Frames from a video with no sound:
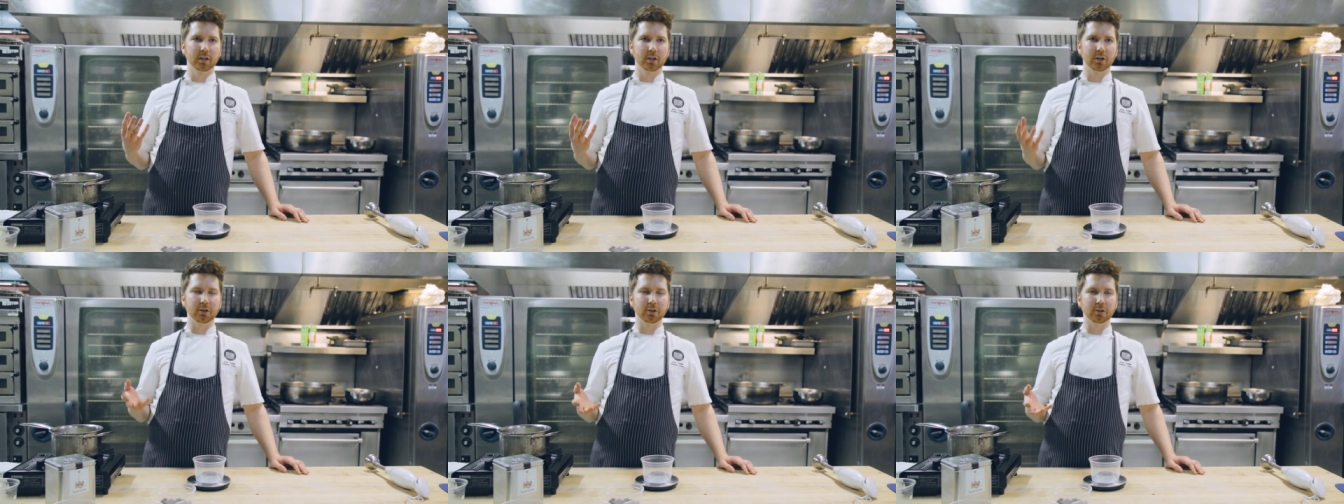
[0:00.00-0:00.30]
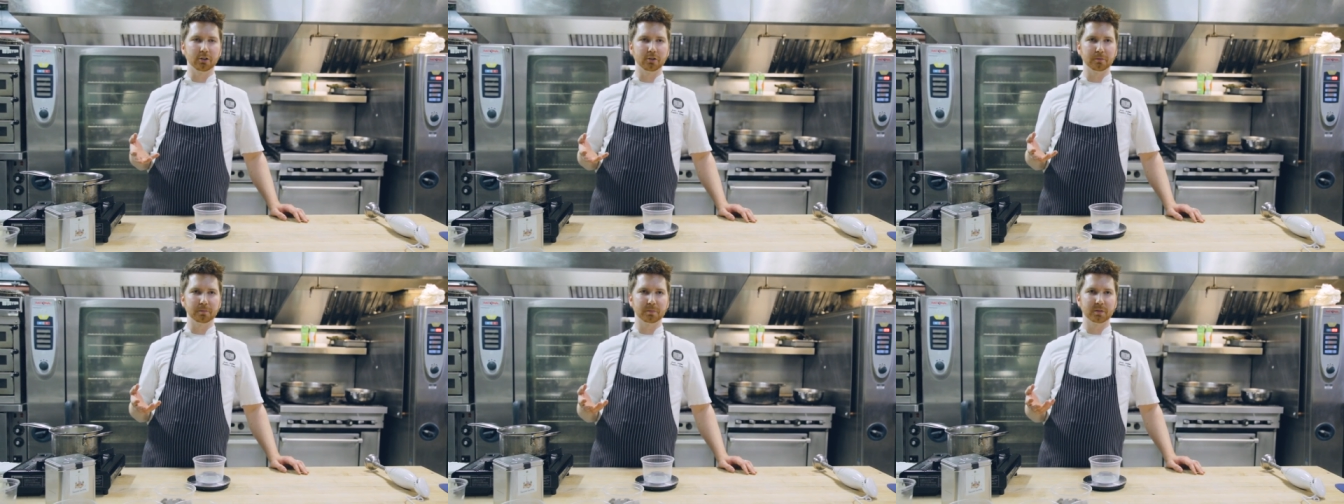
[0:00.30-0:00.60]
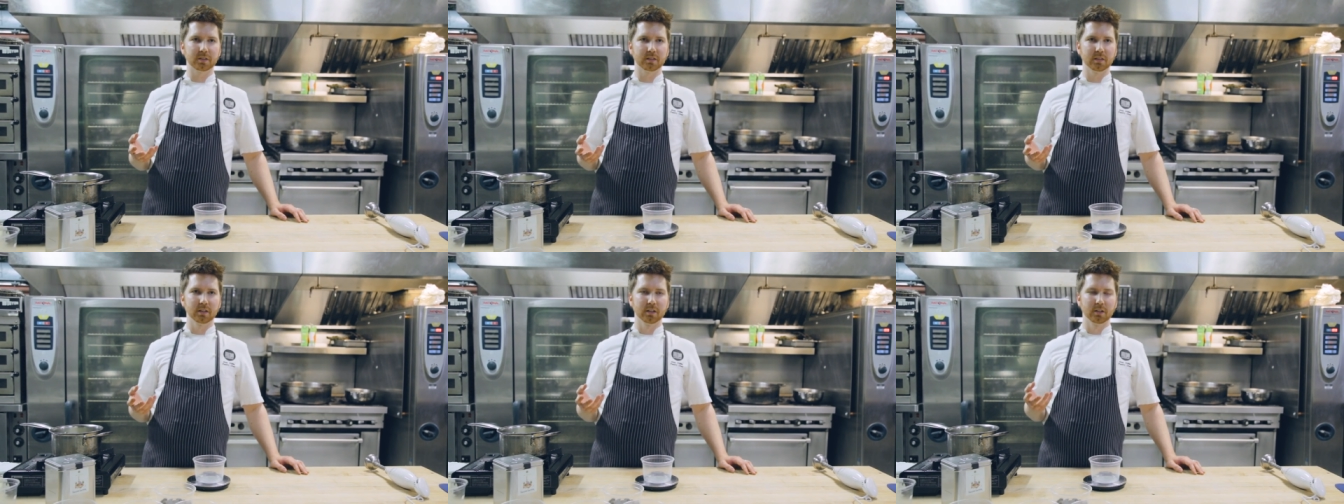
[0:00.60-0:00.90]
herbs,
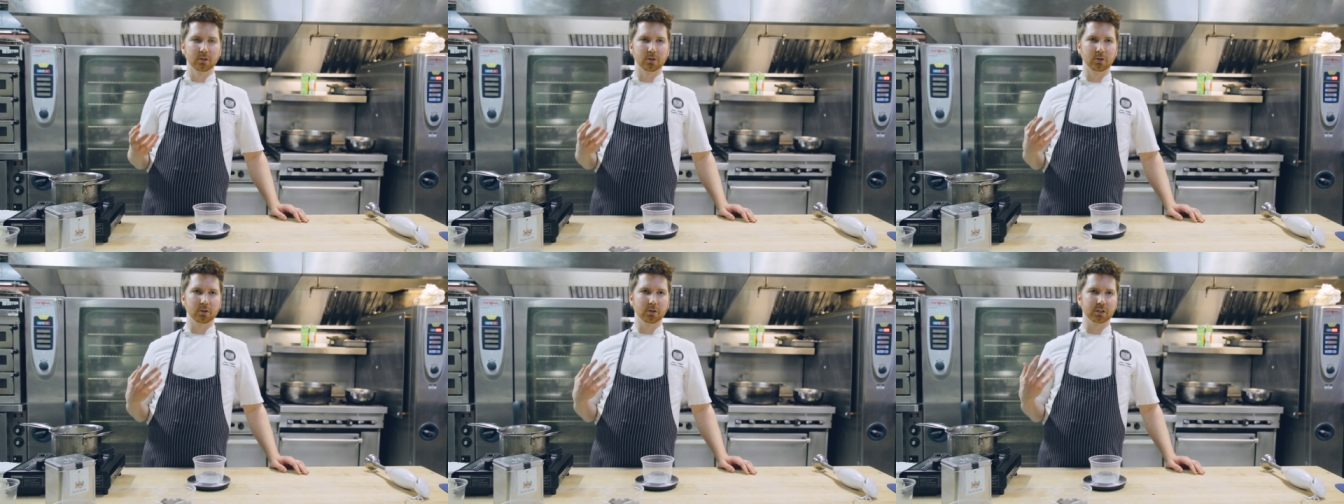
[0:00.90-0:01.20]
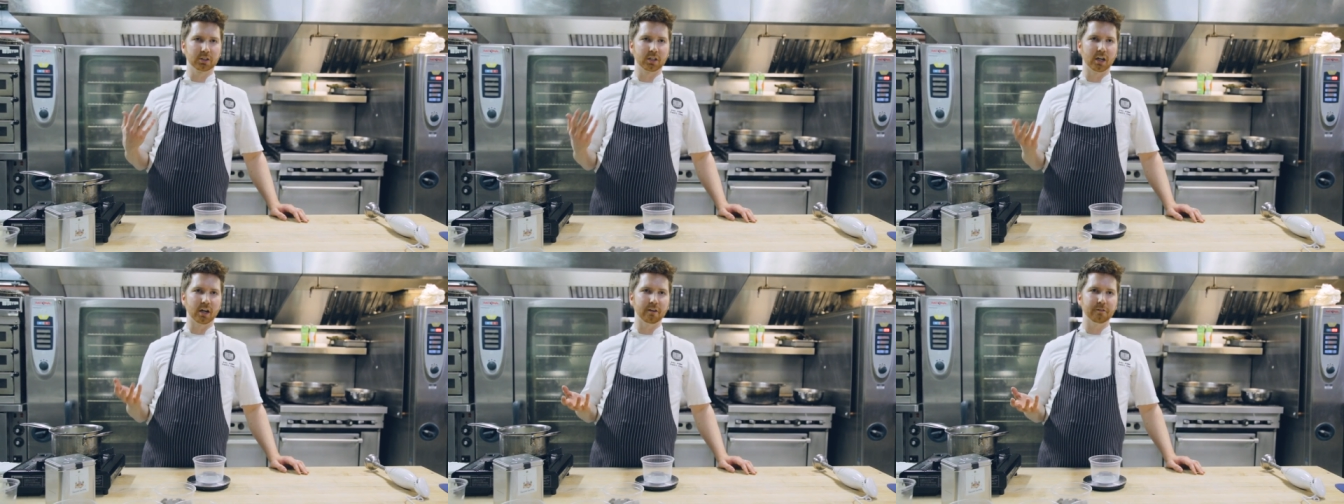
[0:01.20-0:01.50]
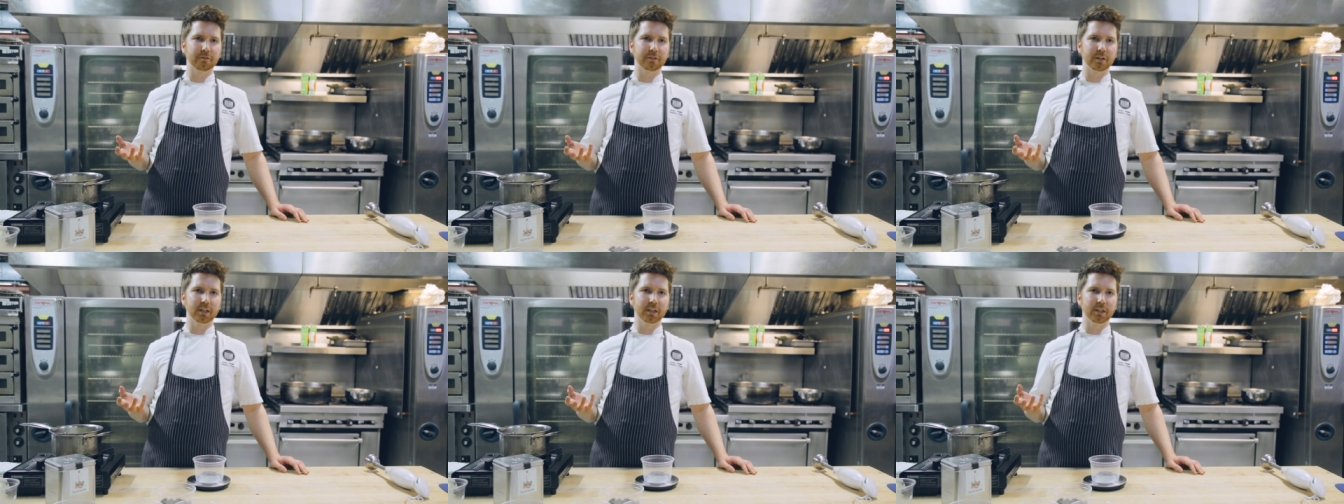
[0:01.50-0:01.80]
or
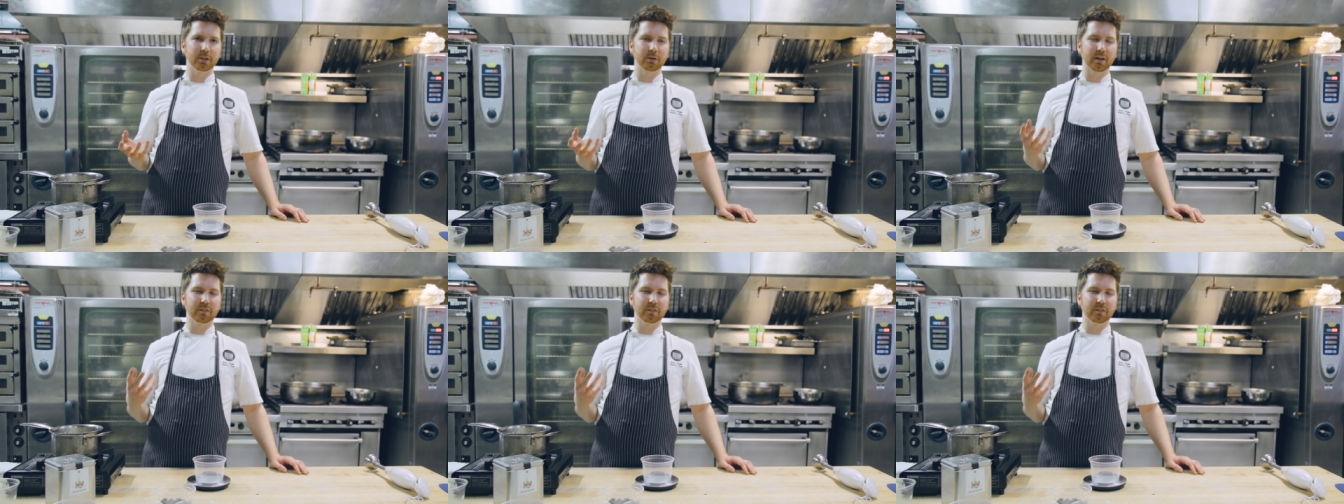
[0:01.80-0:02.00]
coffee, you